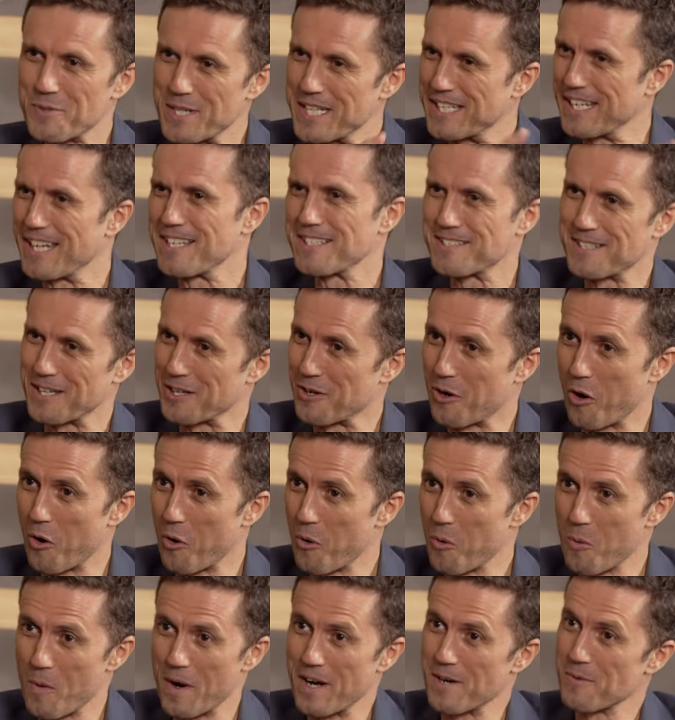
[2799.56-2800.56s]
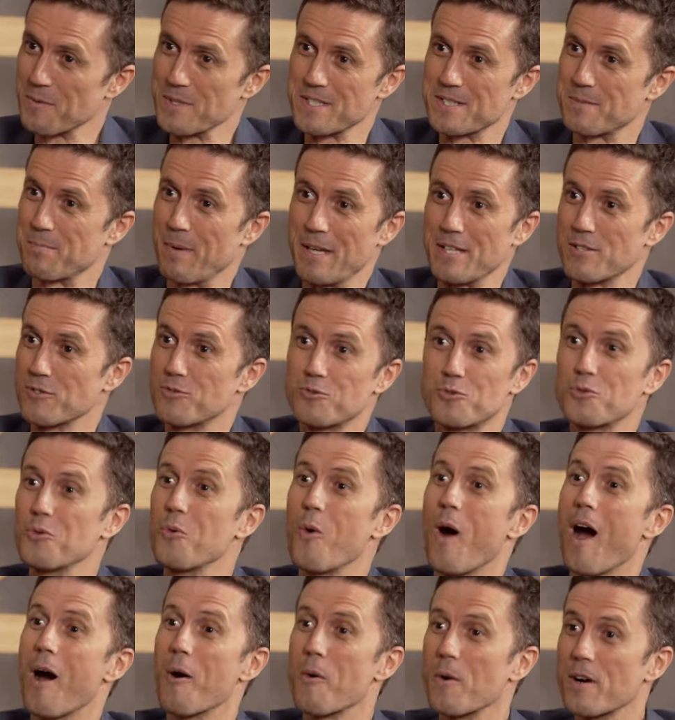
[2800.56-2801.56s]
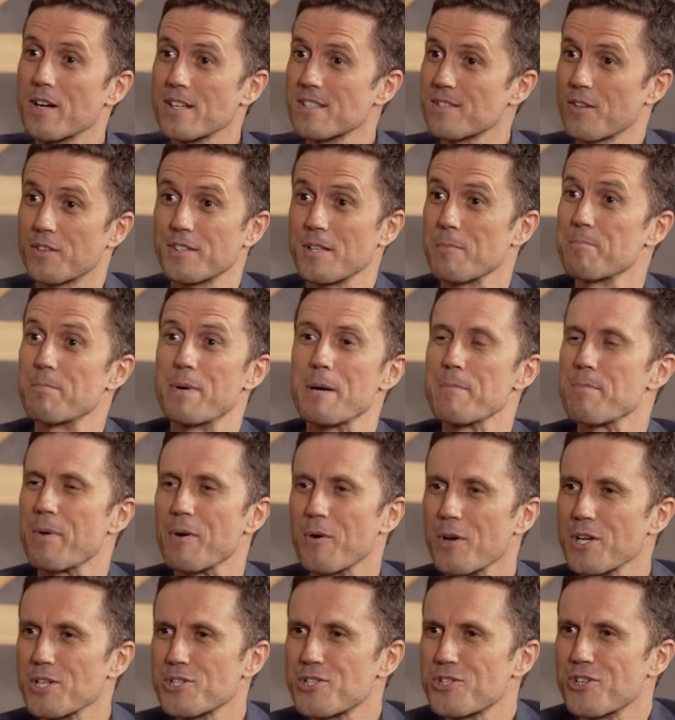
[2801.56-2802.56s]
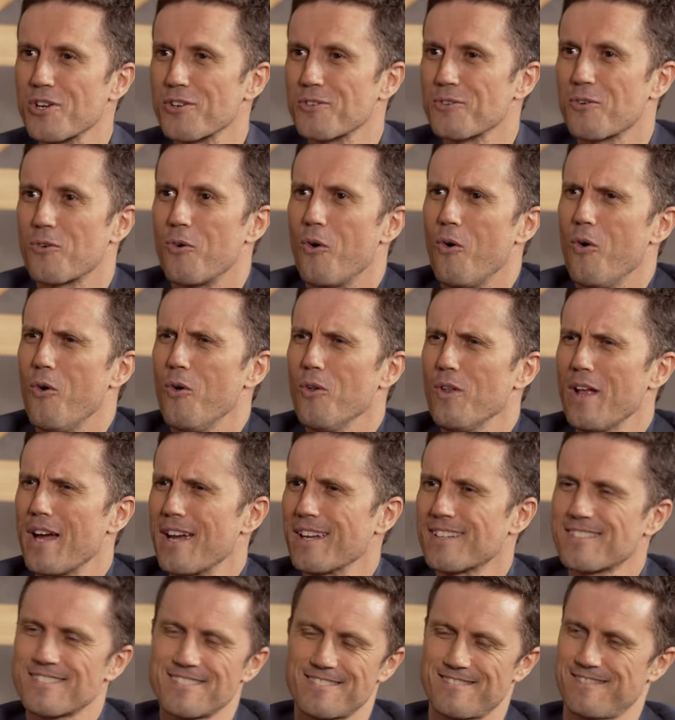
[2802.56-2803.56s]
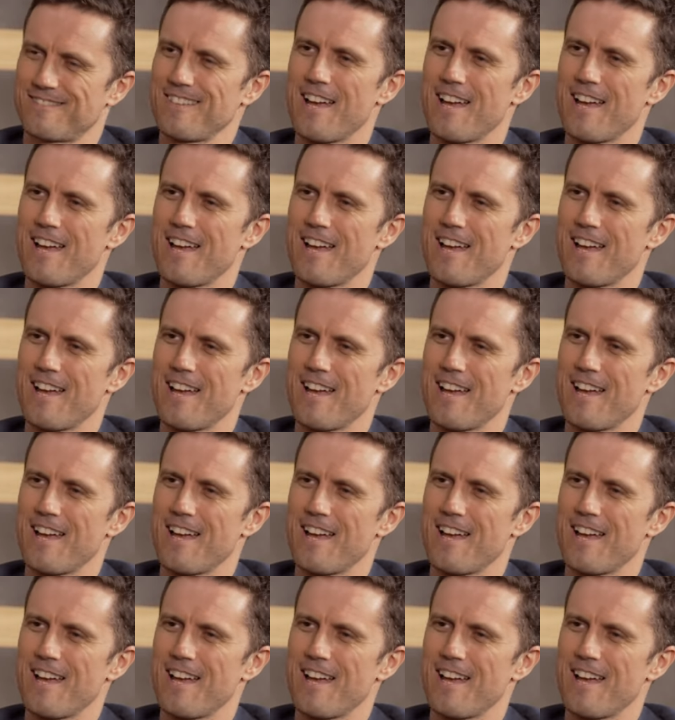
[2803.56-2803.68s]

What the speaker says: 3 days ago, where we spent 2 hours on the preparation call, like,